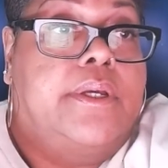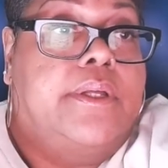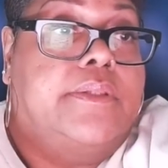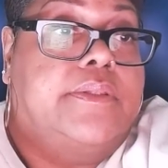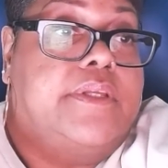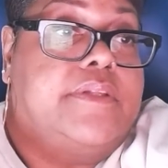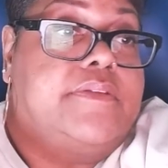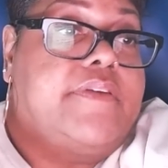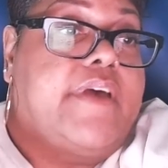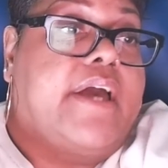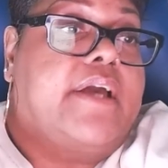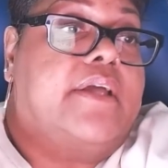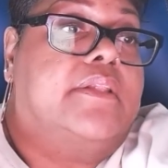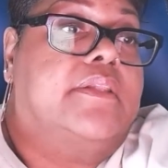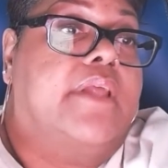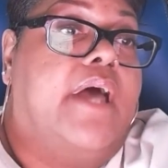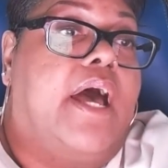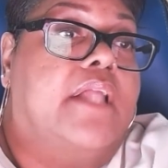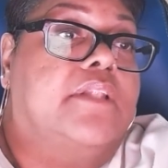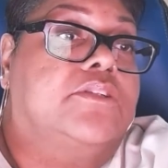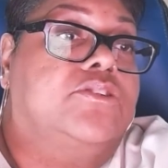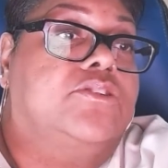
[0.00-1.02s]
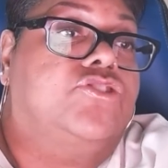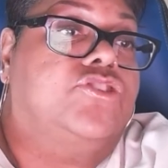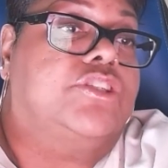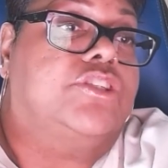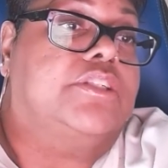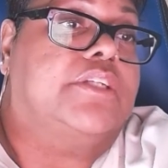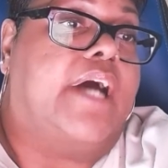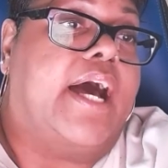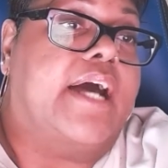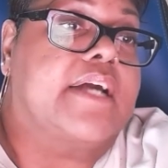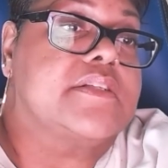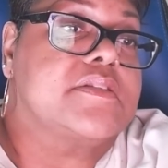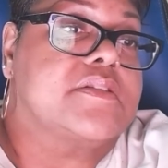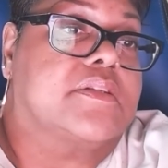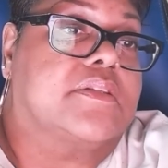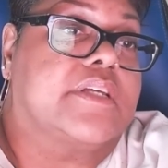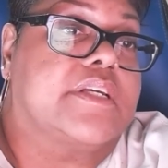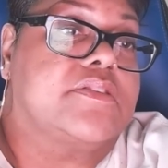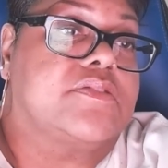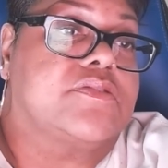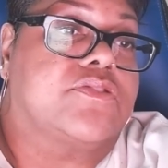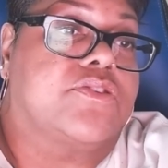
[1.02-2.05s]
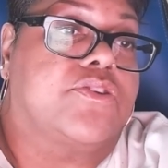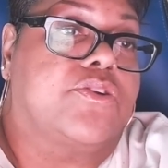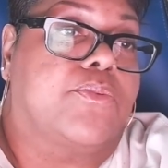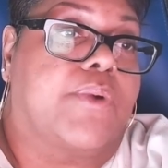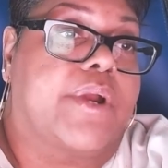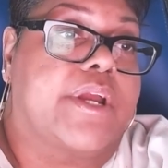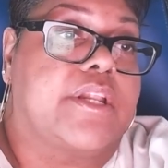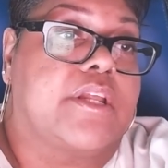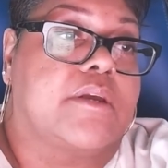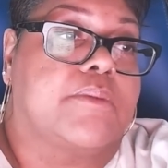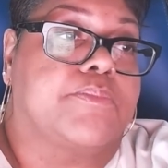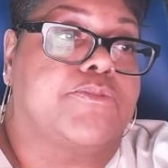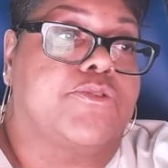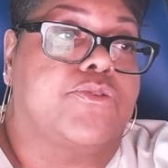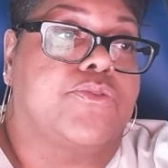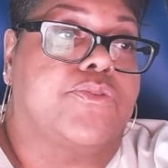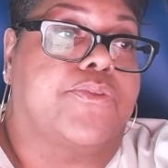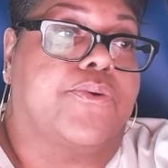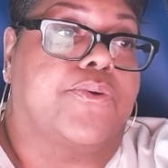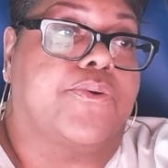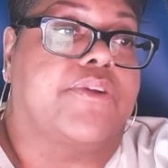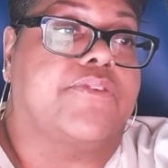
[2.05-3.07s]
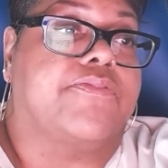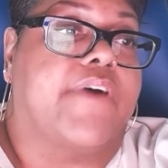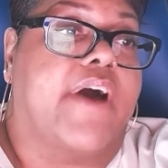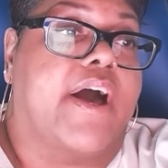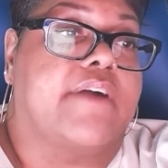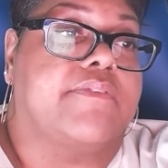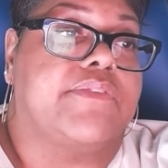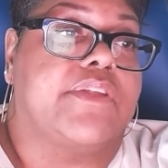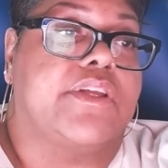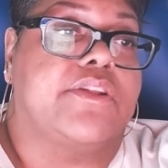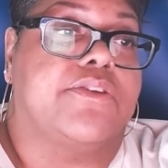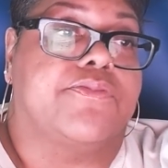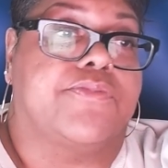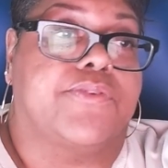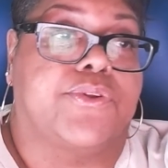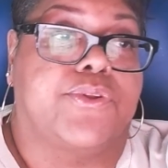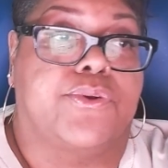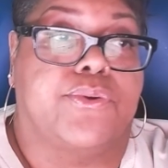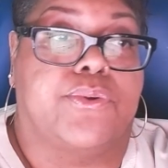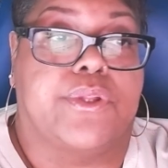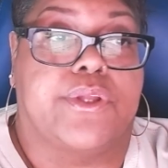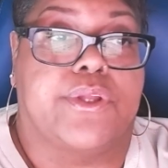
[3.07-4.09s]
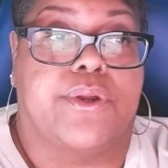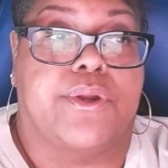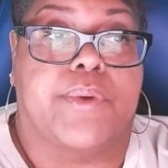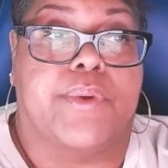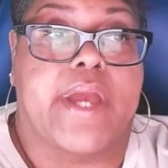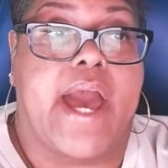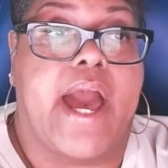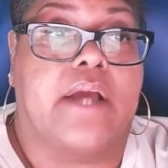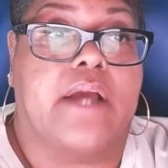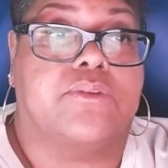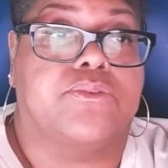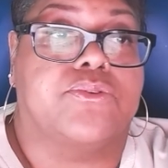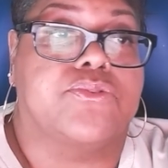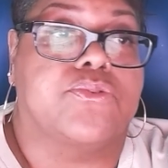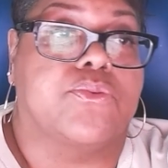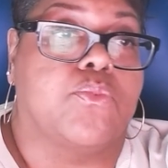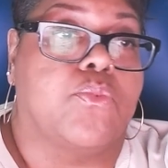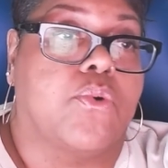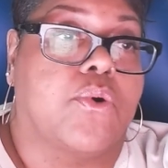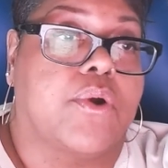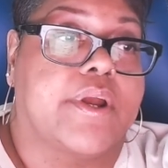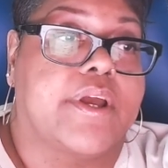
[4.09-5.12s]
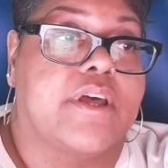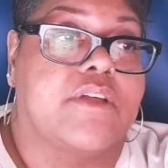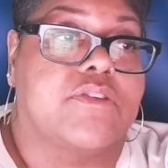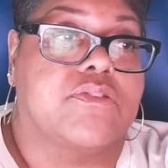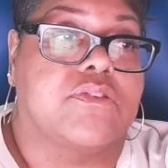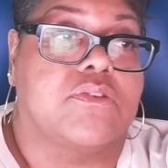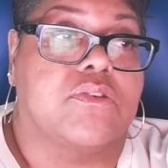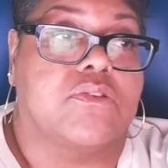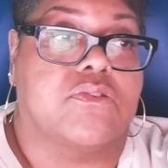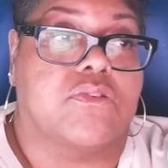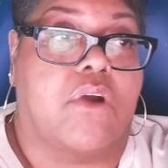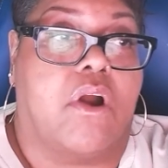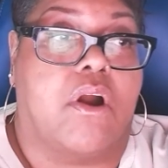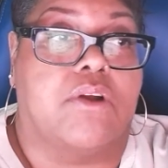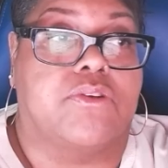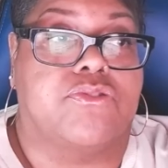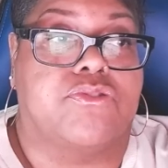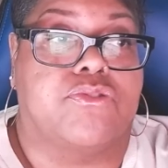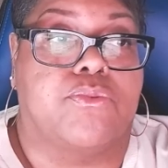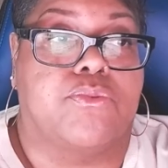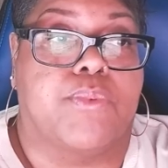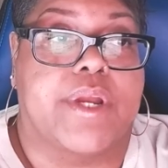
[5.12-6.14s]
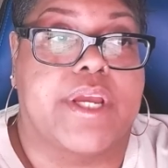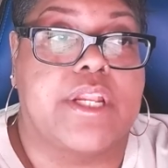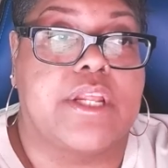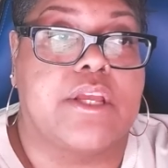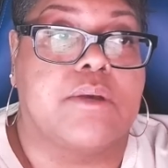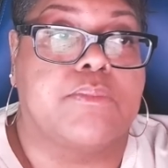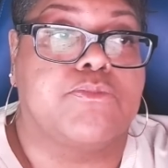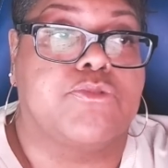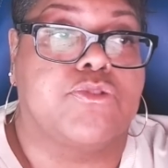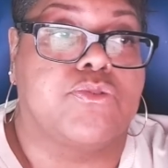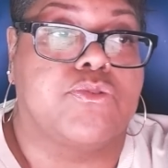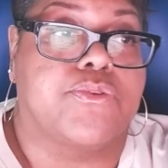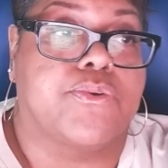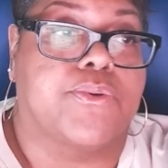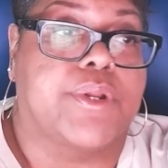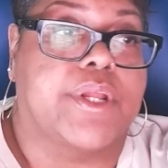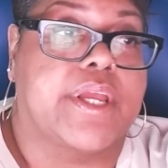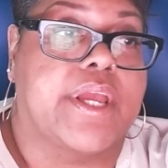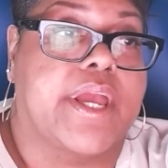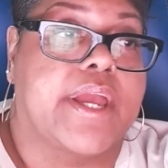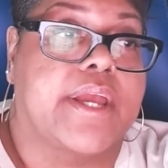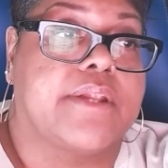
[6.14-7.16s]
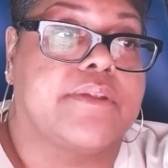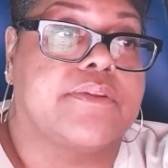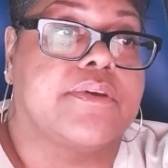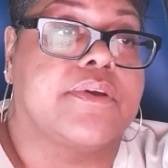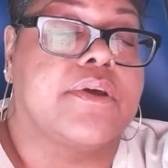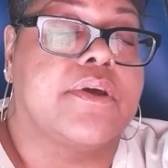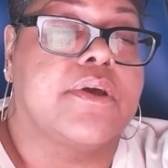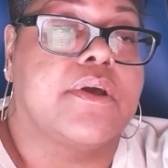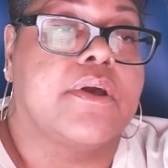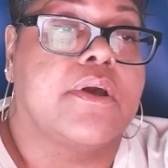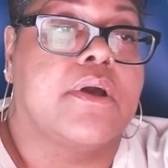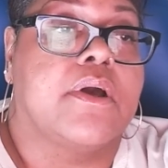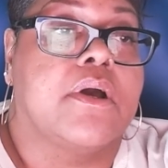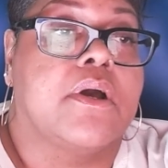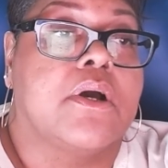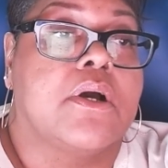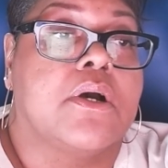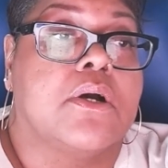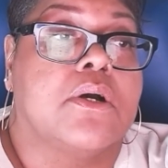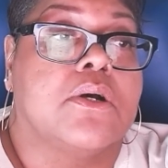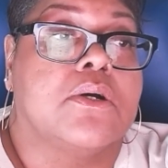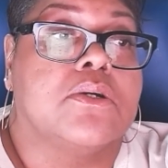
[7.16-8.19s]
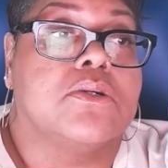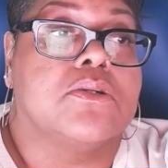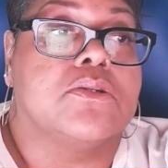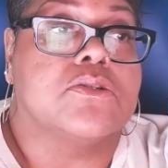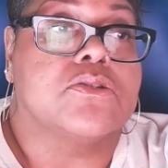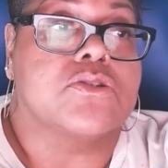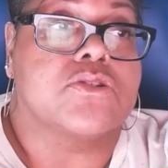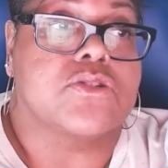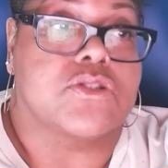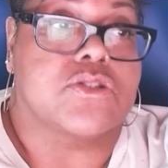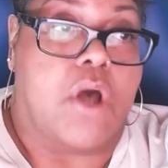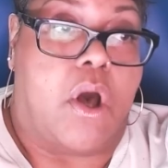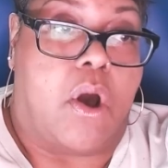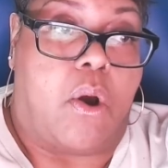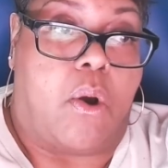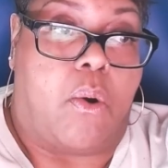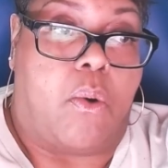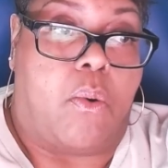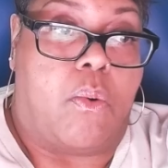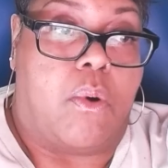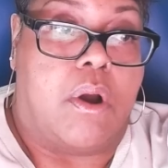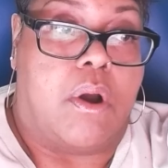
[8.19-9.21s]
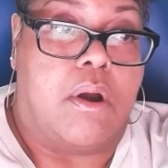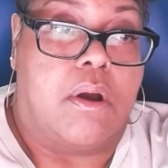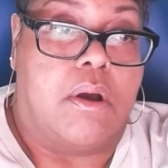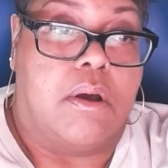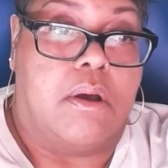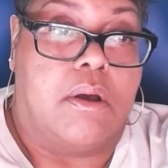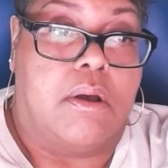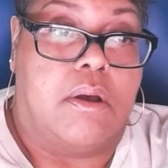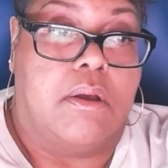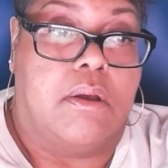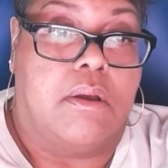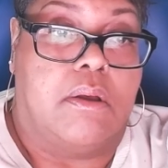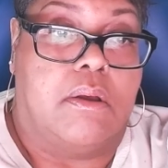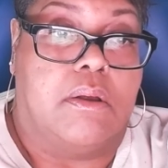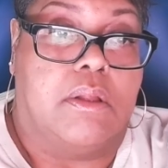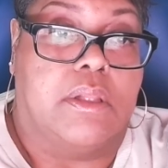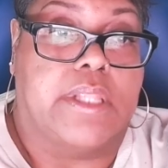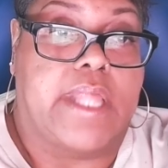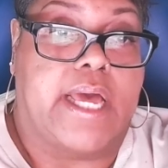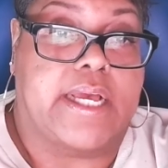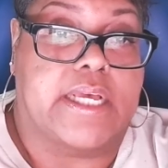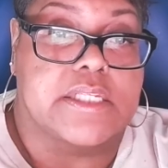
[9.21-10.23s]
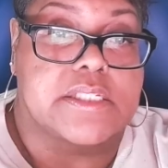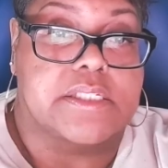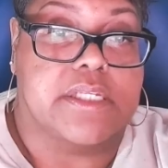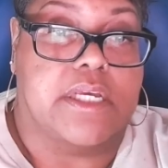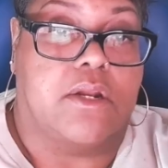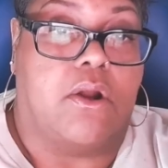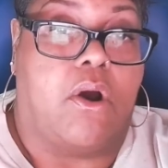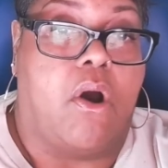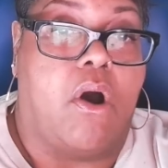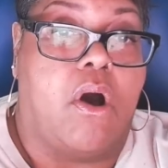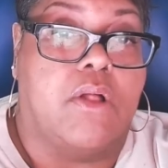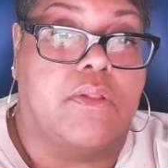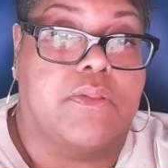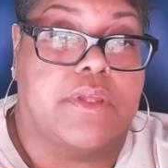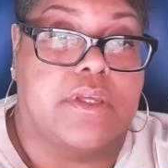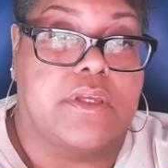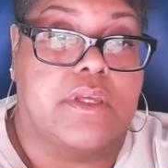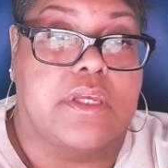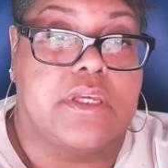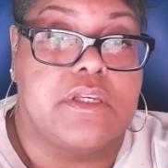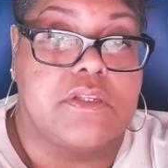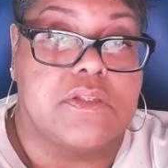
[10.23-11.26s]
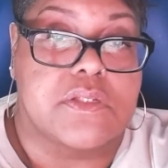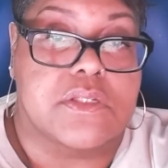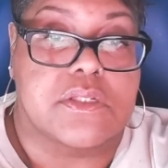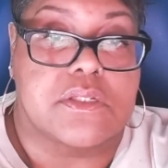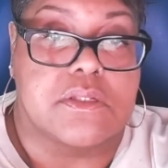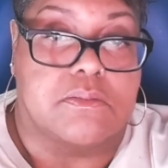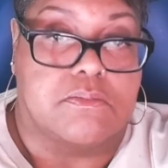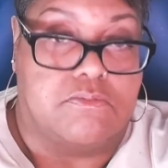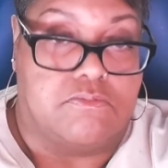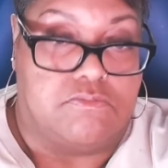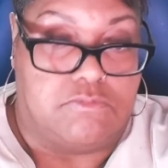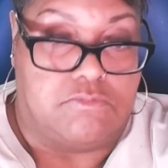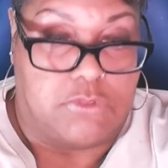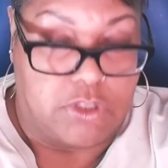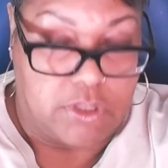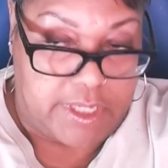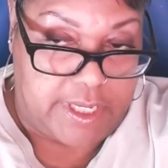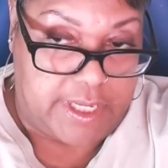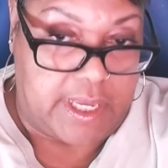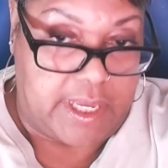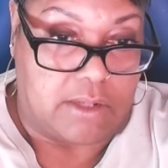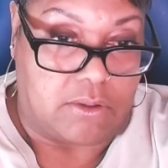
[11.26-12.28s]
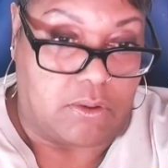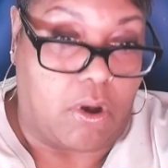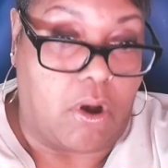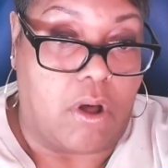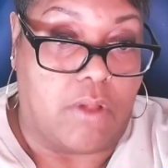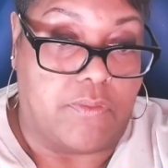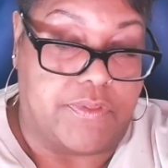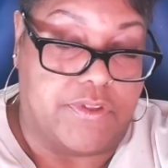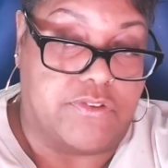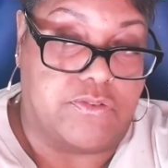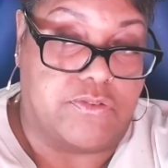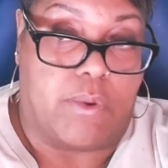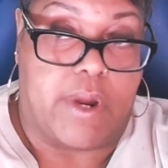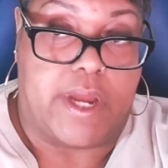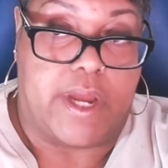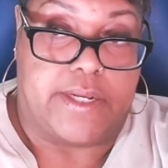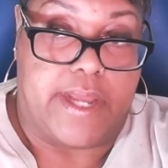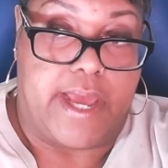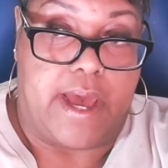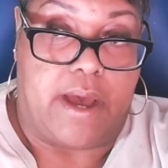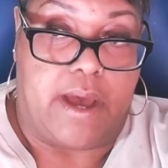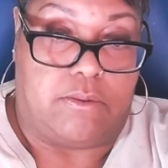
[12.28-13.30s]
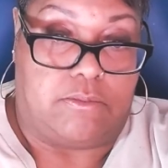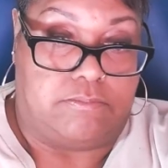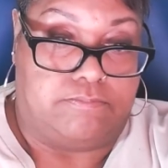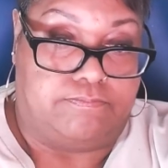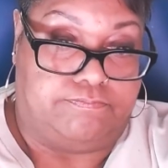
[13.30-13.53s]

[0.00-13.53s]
The technology isolates the uranium 235 needed for nuclear reactors and warheads and discards uranium 238. So, like I said, all the, he's looking at all this right now.